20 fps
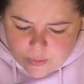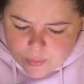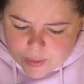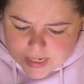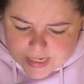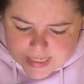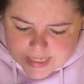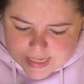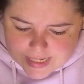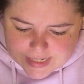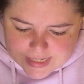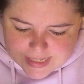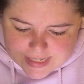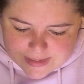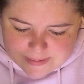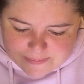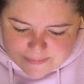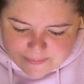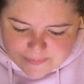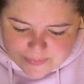What is it?
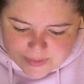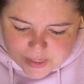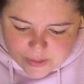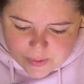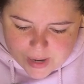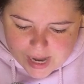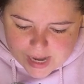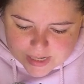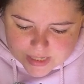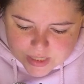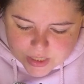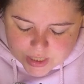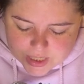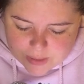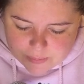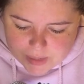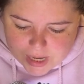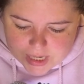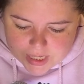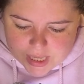You asked,
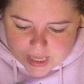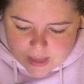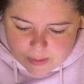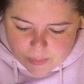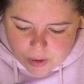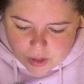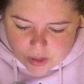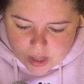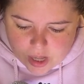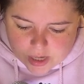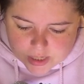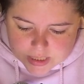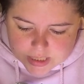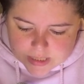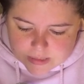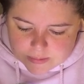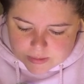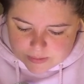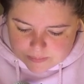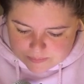looking back at him all
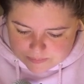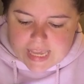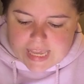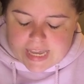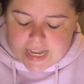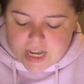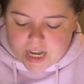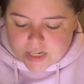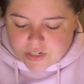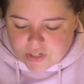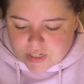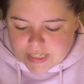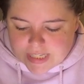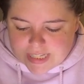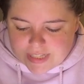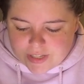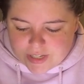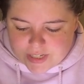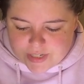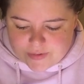lost. He
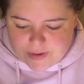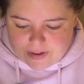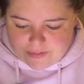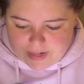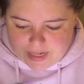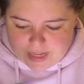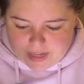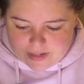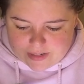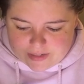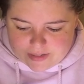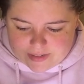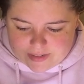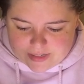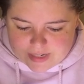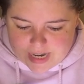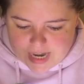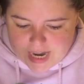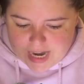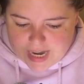cautiously looked around again.
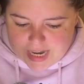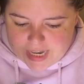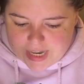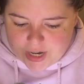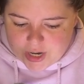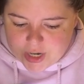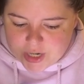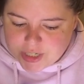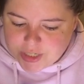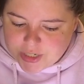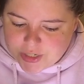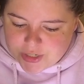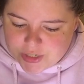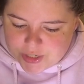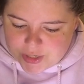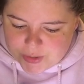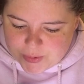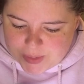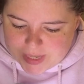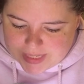I heard
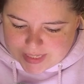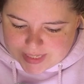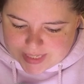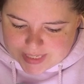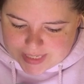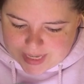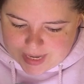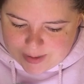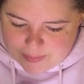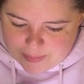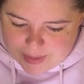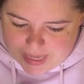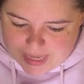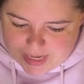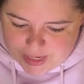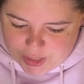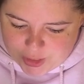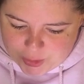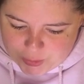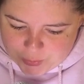you and Sam
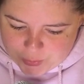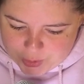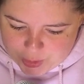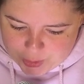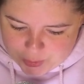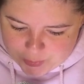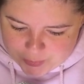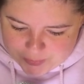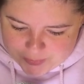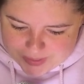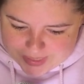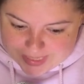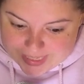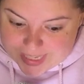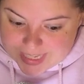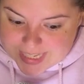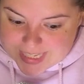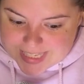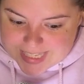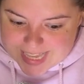in your room,
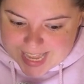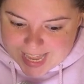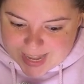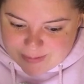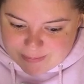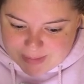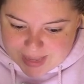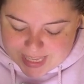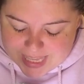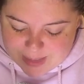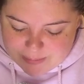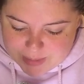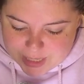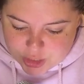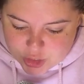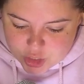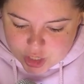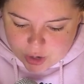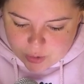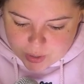he said, making me
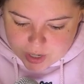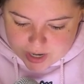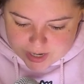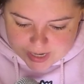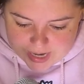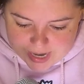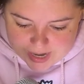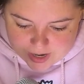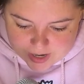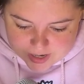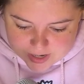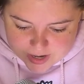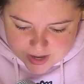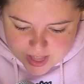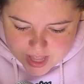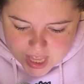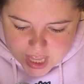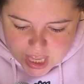choke on air.